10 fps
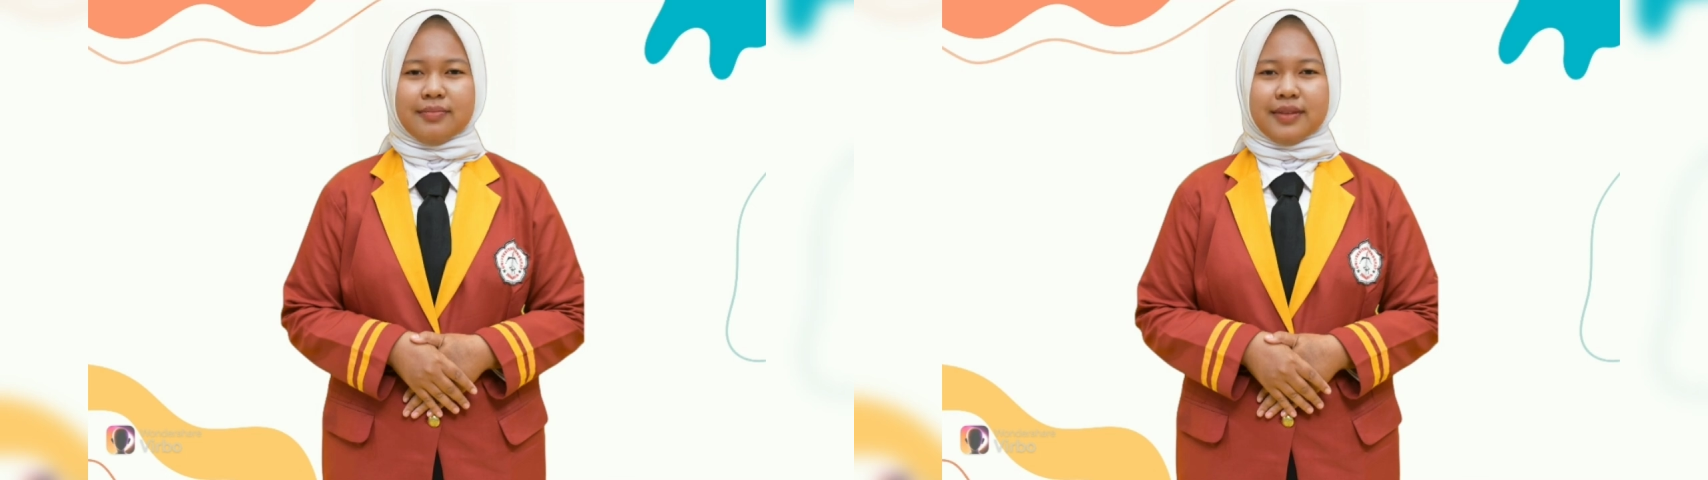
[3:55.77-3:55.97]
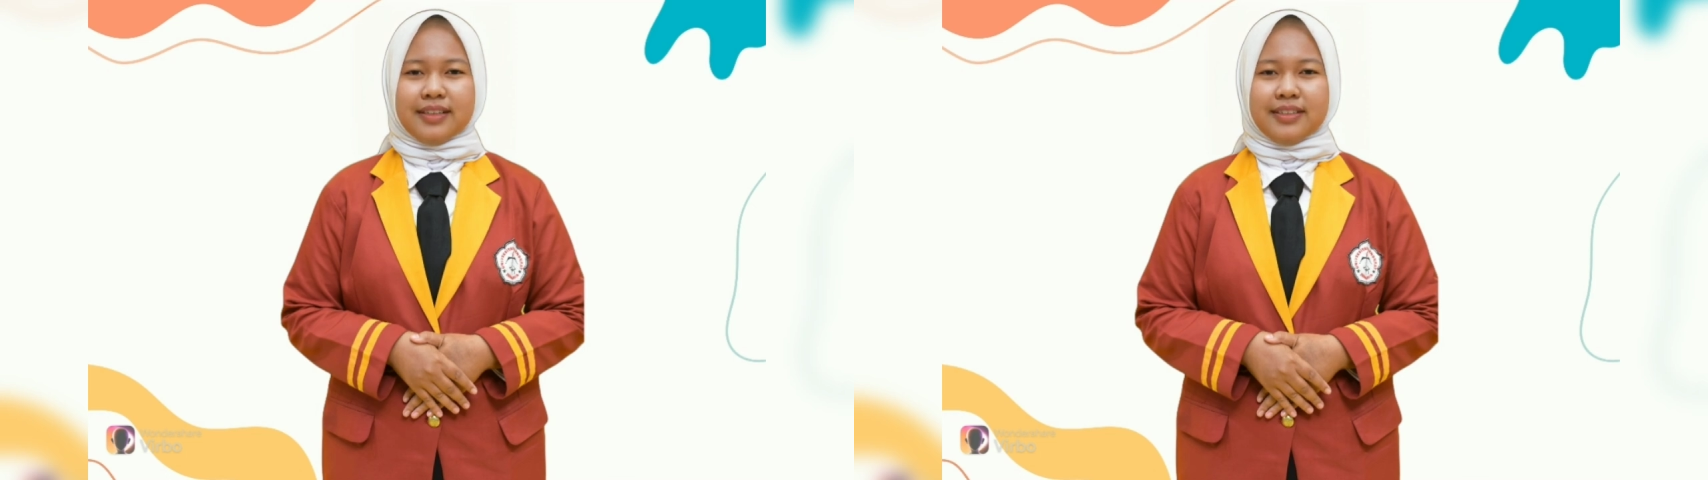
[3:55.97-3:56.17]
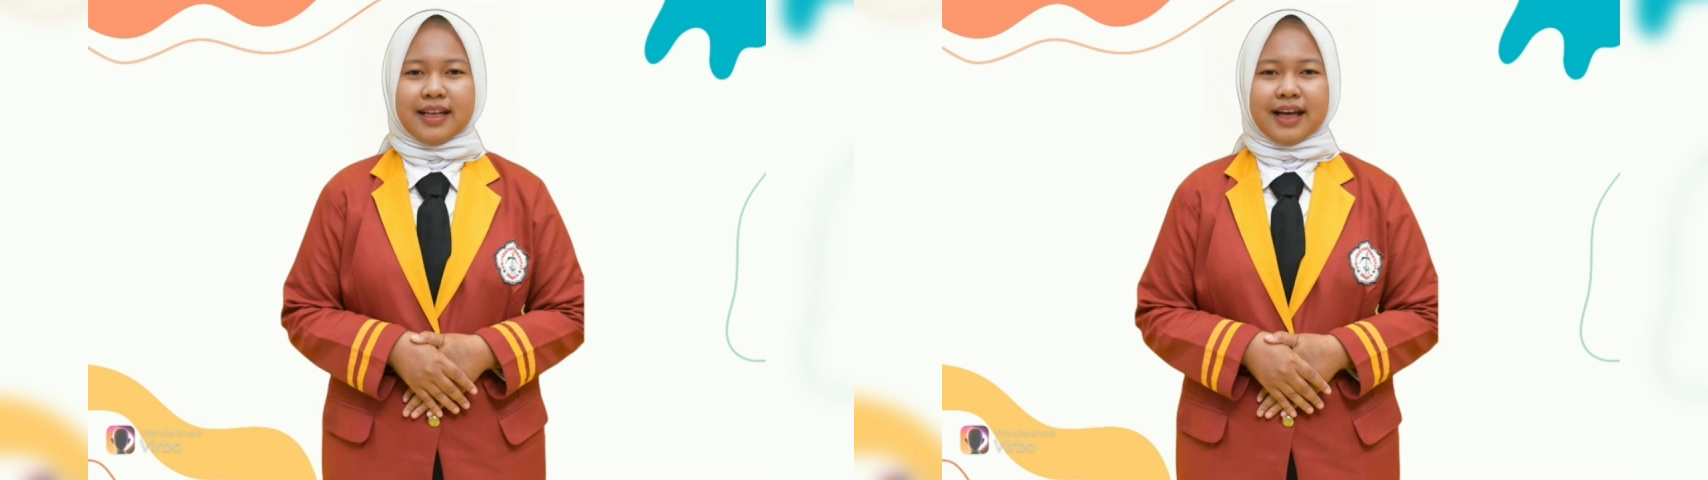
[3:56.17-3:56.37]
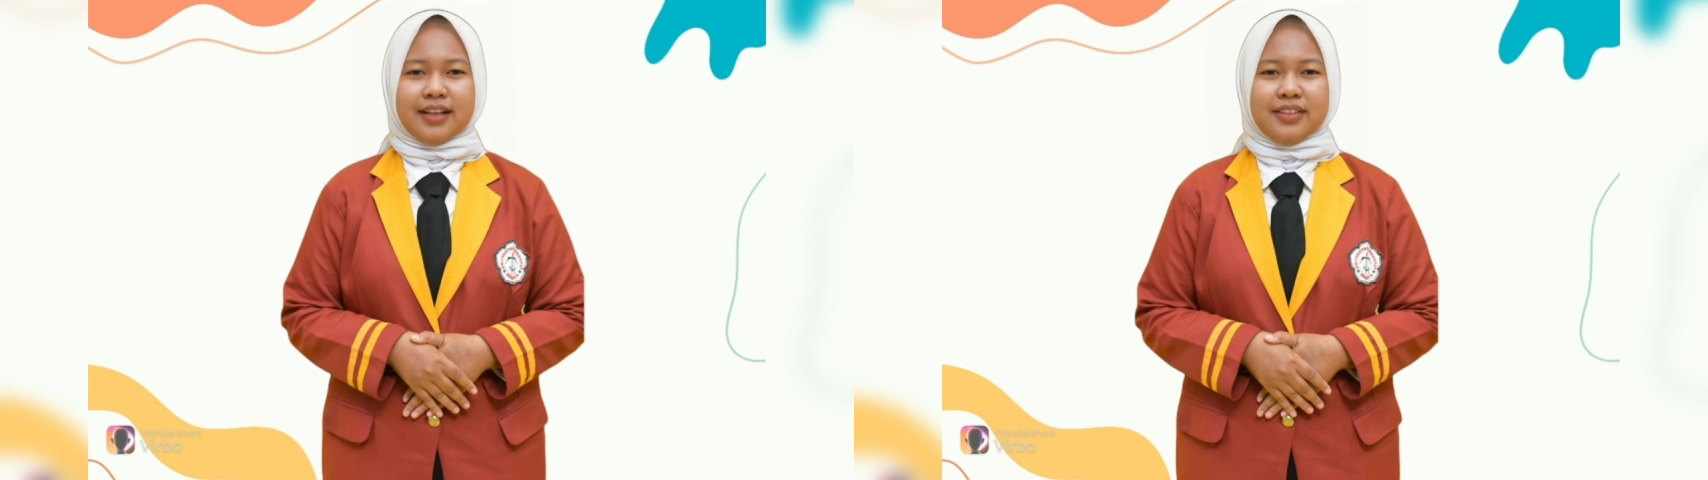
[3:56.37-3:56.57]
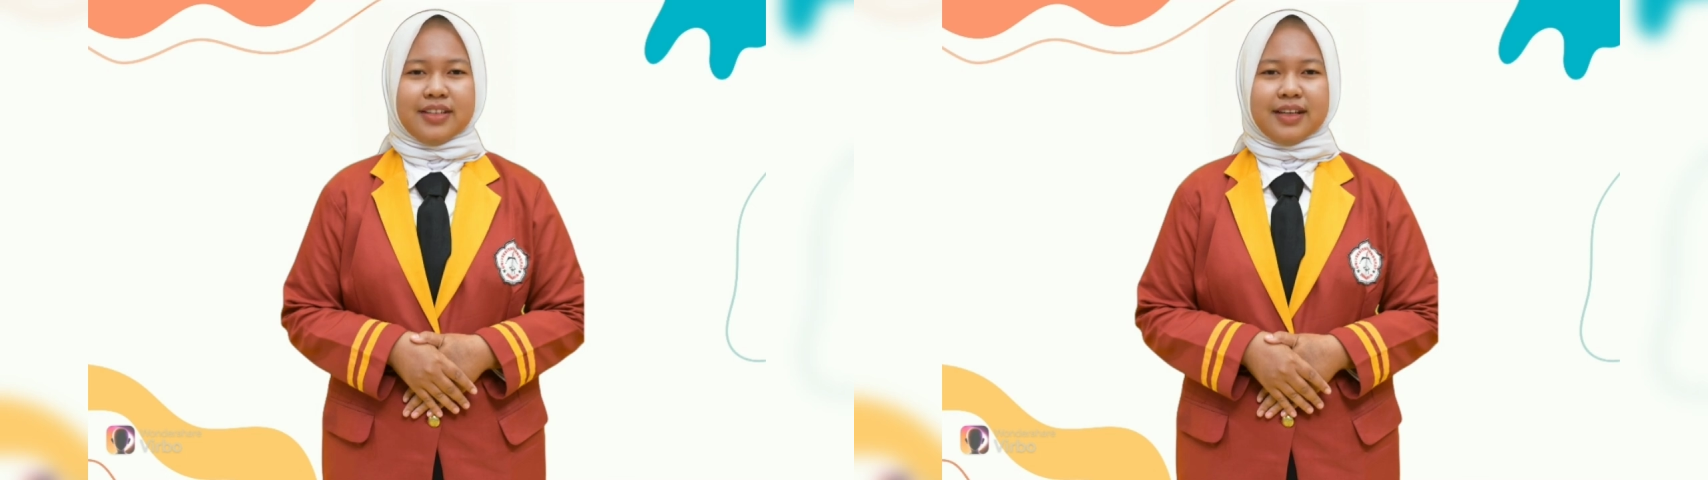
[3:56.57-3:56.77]
Because
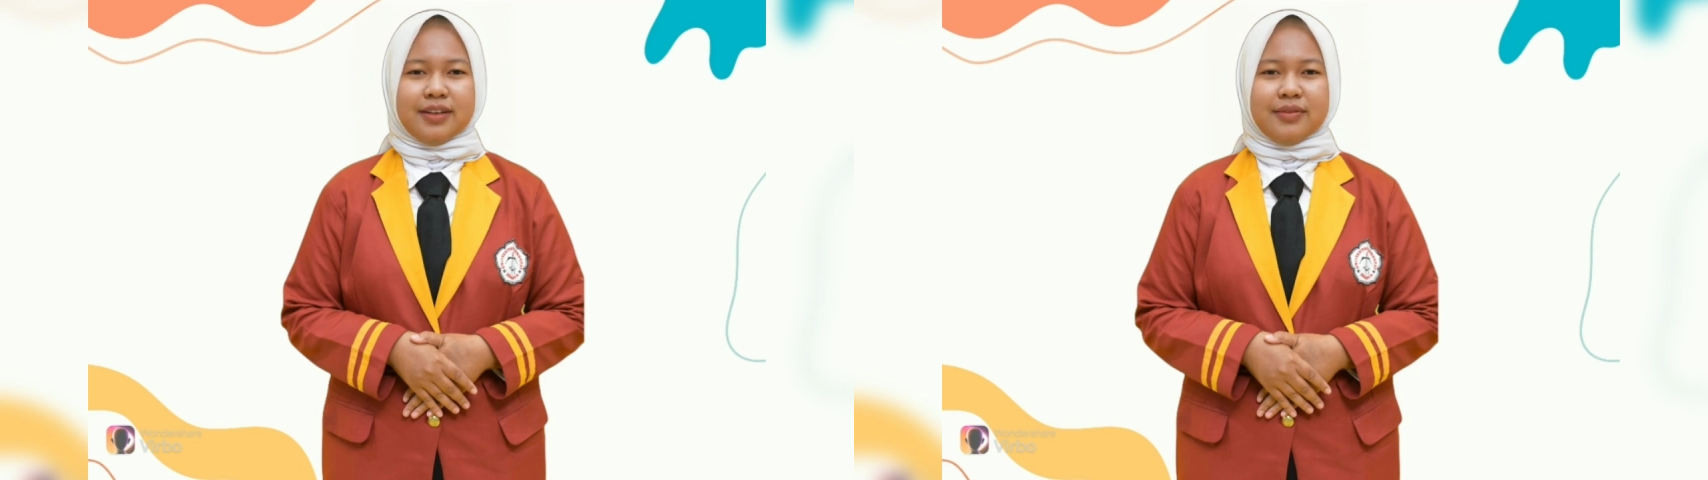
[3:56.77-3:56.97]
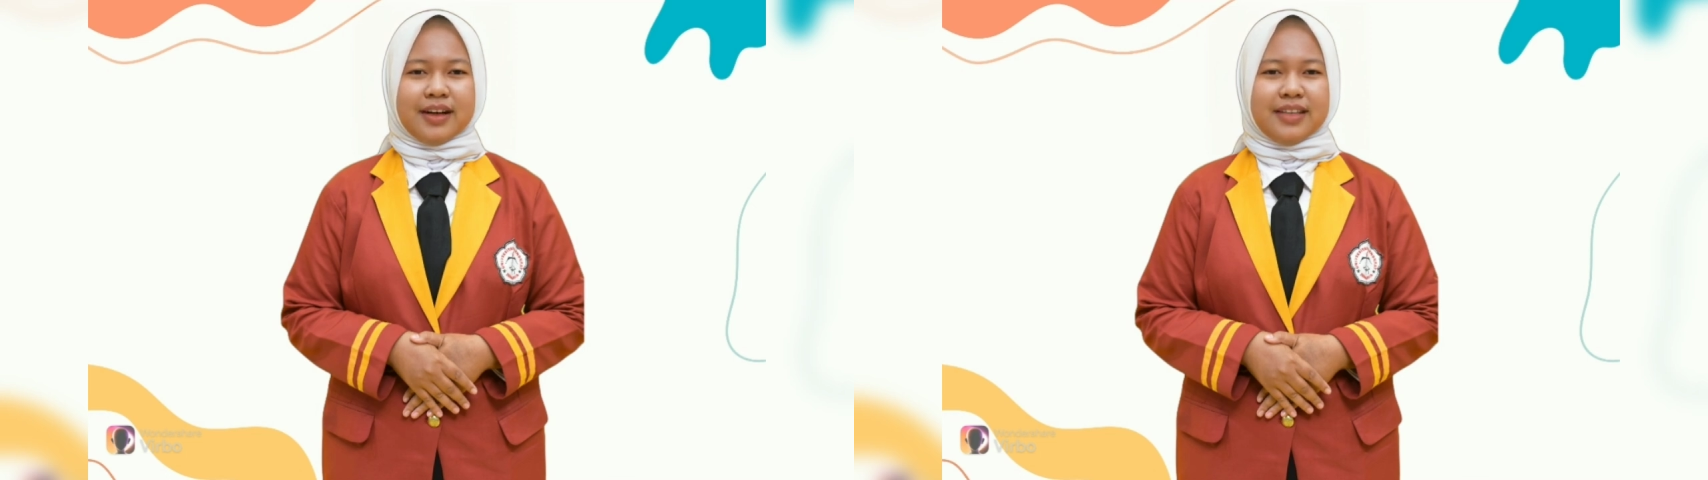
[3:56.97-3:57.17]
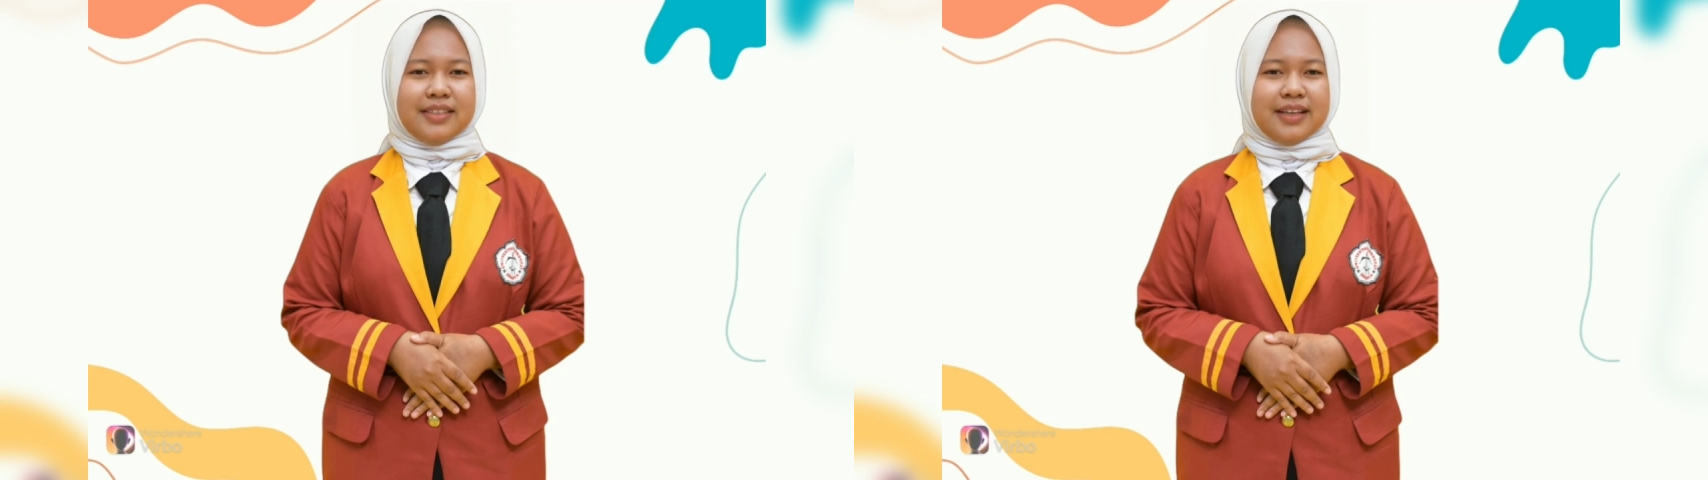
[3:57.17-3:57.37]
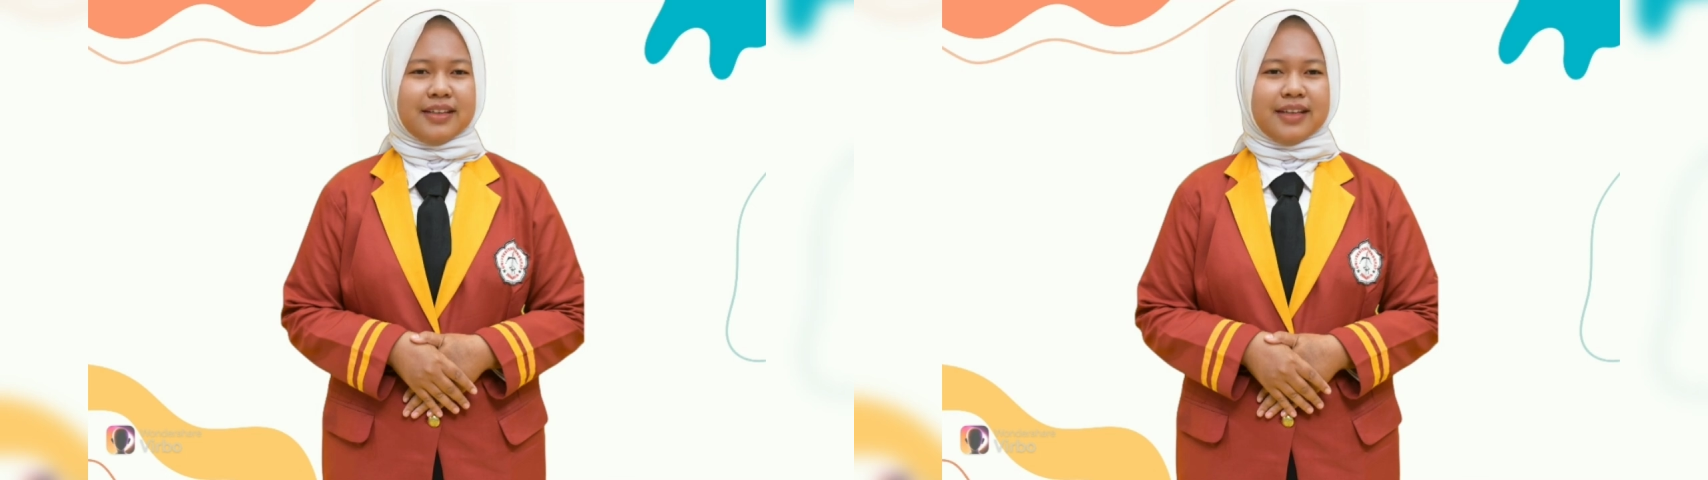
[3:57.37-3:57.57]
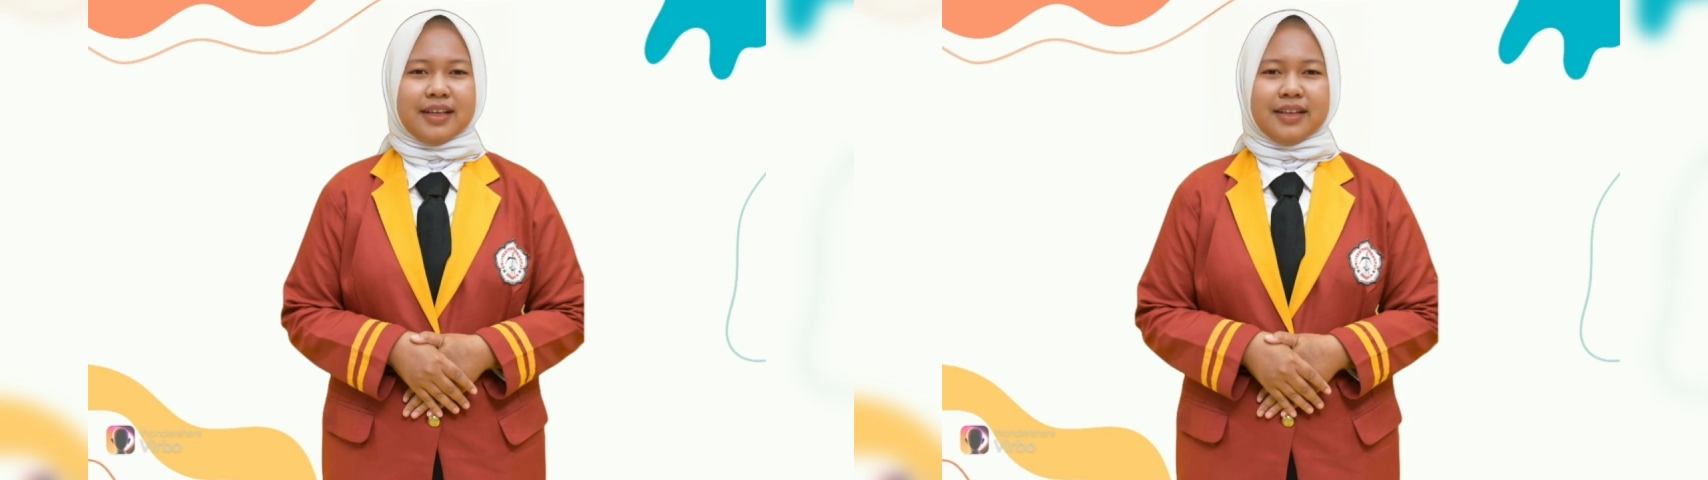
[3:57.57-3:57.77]
cash, another asset,